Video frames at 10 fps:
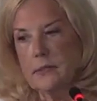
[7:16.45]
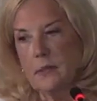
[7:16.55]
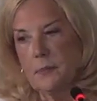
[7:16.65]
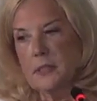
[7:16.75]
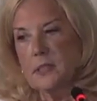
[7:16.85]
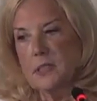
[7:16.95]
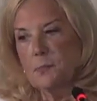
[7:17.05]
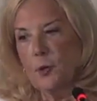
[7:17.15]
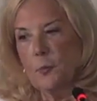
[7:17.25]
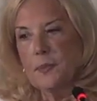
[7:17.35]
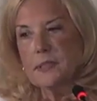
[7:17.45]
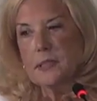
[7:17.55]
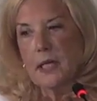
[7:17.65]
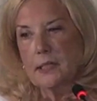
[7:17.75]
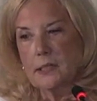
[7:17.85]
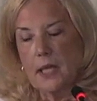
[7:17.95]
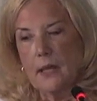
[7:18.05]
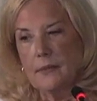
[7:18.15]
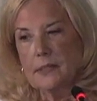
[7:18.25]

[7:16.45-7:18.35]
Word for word: the business purpose test and